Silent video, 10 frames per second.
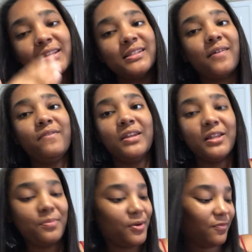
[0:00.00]
some
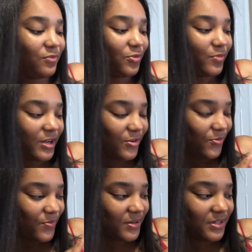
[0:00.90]
vanilla perfume and I
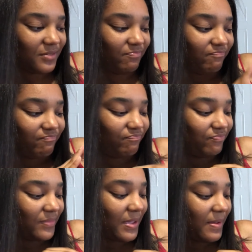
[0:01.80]
don't want to
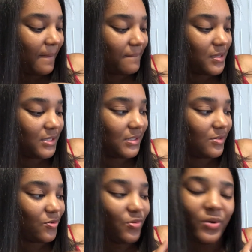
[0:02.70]
mix it
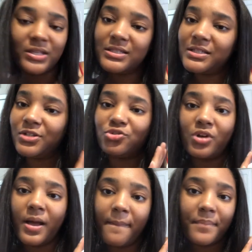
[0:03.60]
or waste a
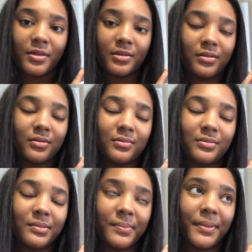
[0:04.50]
drop.
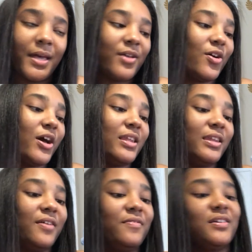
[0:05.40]
But y'all, I
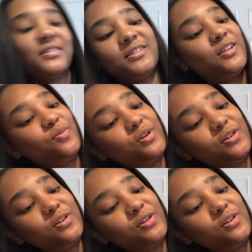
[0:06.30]
love it. It's